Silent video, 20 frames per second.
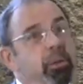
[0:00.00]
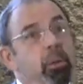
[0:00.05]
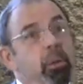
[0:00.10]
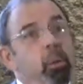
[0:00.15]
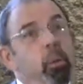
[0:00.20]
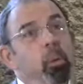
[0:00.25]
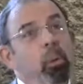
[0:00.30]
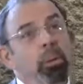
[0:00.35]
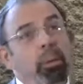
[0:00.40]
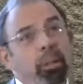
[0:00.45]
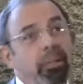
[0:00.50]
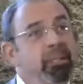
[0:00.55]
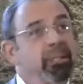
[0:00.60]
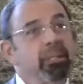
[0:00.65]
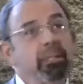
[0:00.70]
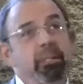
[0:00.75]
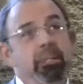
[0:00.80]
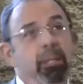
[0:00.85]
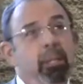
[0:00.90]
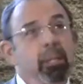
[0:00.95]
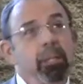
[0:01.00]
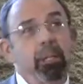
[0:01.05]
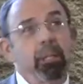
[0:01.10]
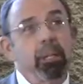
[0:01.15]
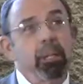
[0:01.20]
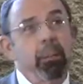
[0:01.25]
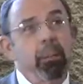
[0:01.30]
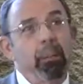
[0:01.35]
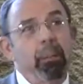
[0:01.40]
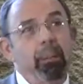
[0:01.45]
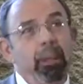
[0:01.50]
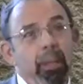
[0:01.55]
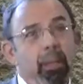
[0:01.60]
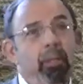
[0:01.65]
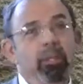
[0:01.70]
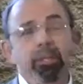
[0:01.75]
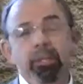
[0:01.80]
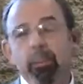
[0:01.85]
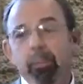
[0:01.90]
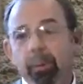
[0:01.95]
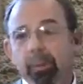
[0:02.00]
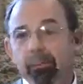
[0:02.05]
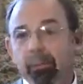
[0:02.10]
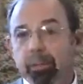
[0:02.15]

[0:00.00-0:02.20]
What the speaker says: you listen to the leadership of